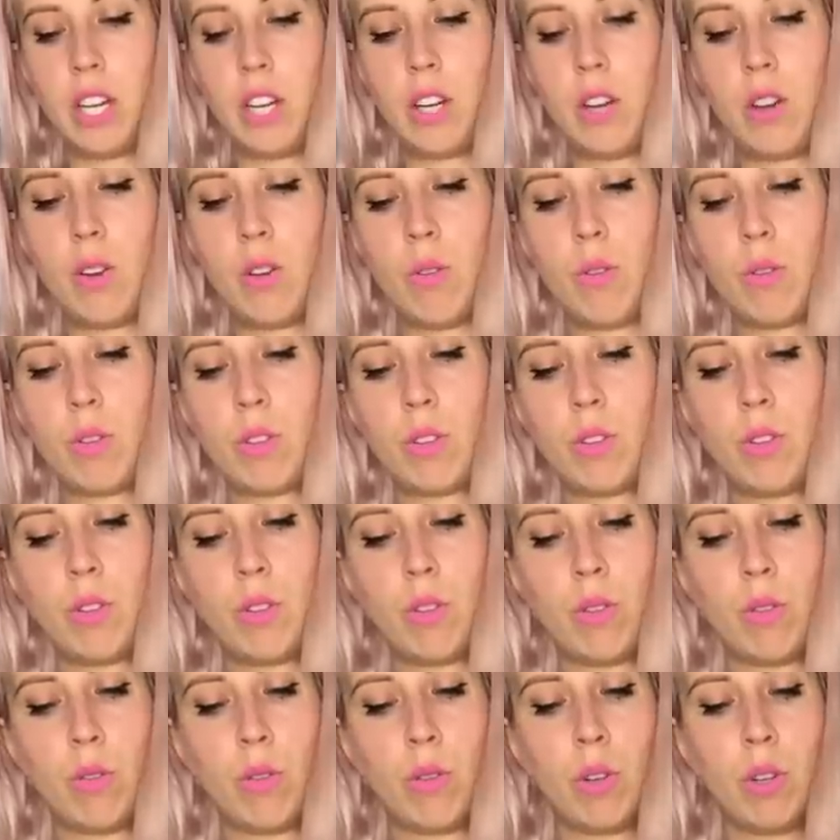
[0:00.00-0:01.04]
need you
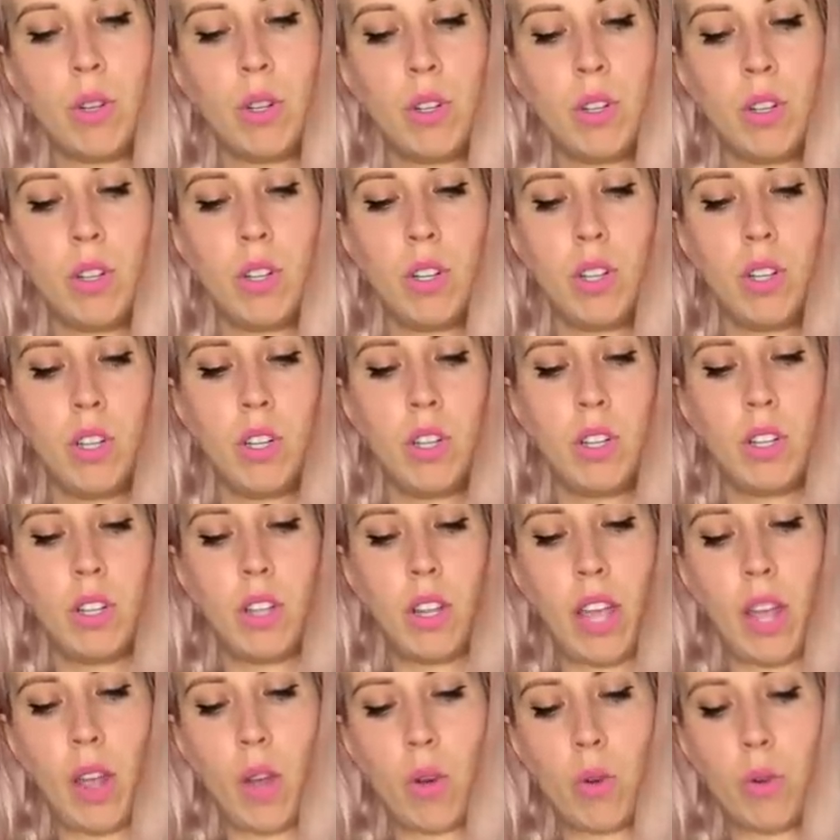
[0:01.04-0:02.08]
to
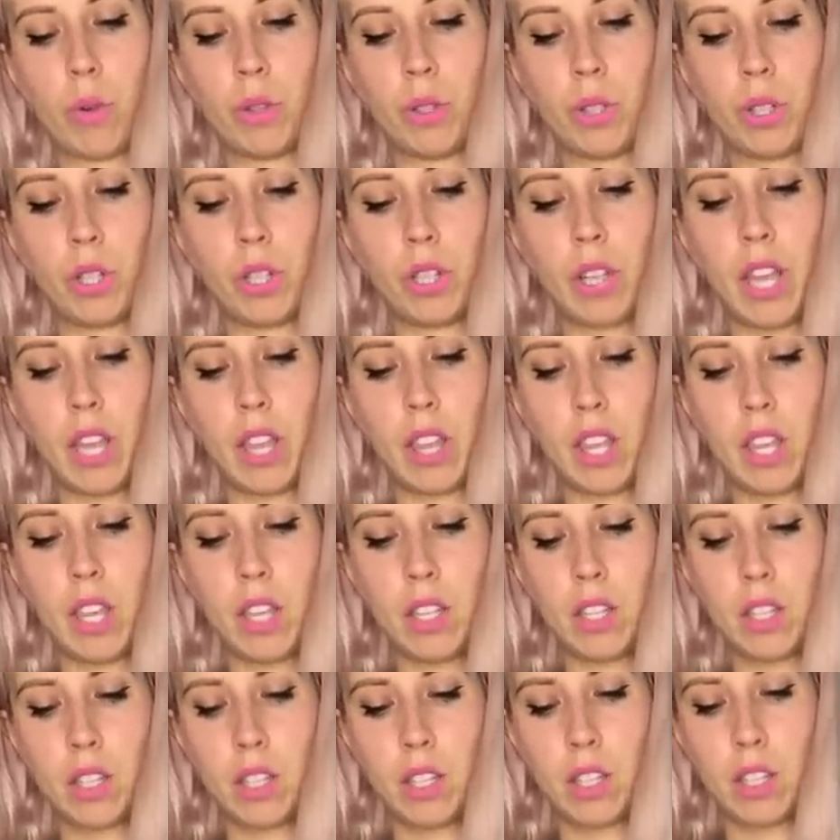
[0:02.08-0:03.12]
like hold her like
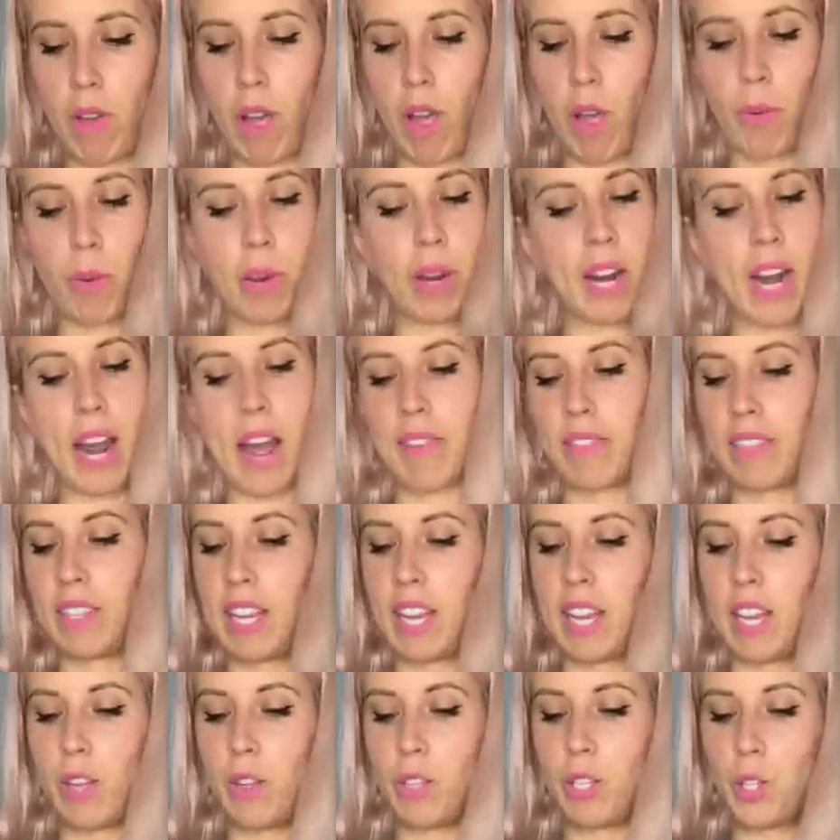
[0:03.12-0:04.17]
this. But we're gonna have to
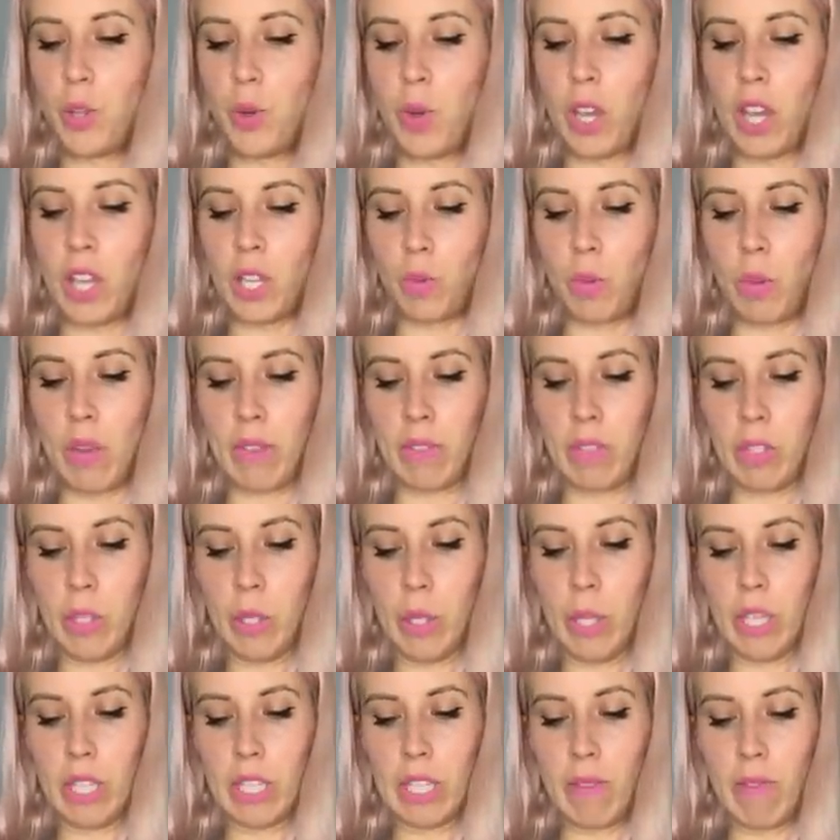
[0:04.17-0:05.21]
get used to it because we have to
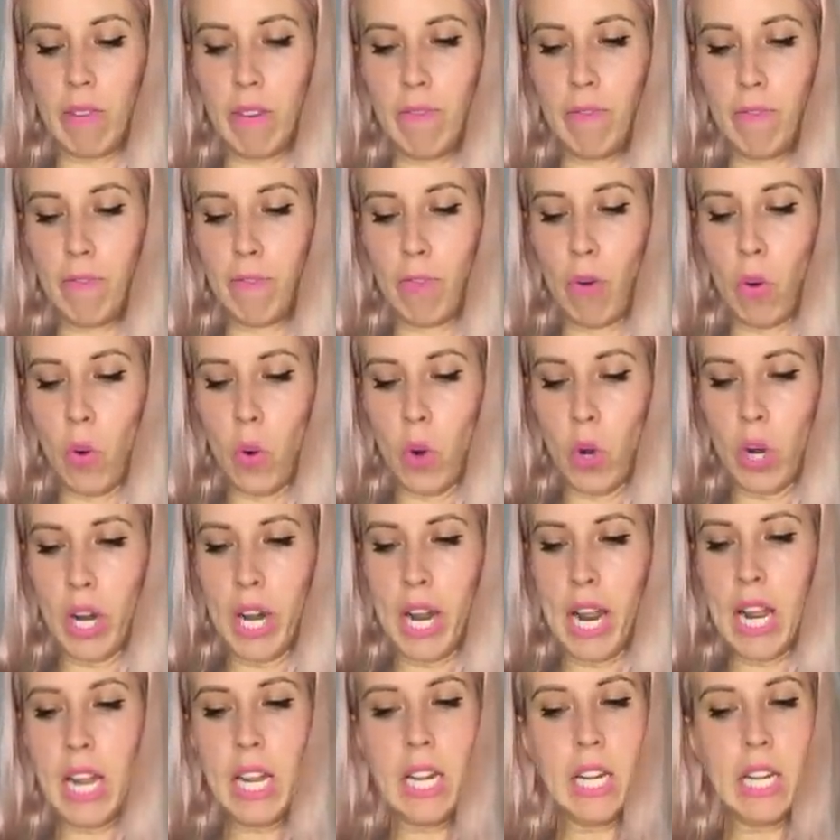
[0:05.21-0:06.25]
do this every four
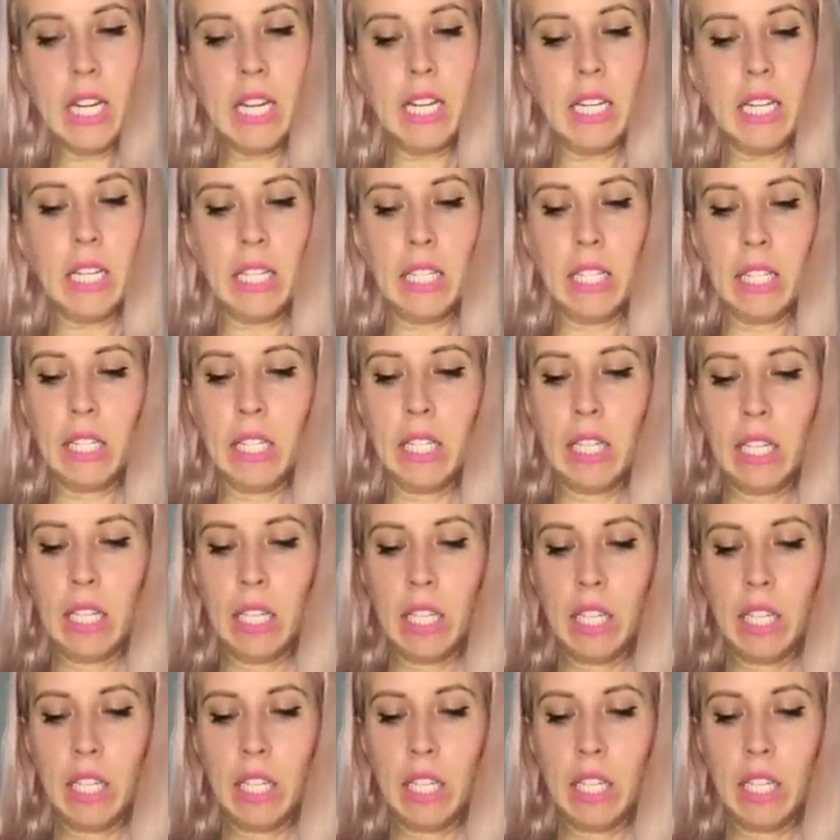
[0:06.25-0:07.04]
days.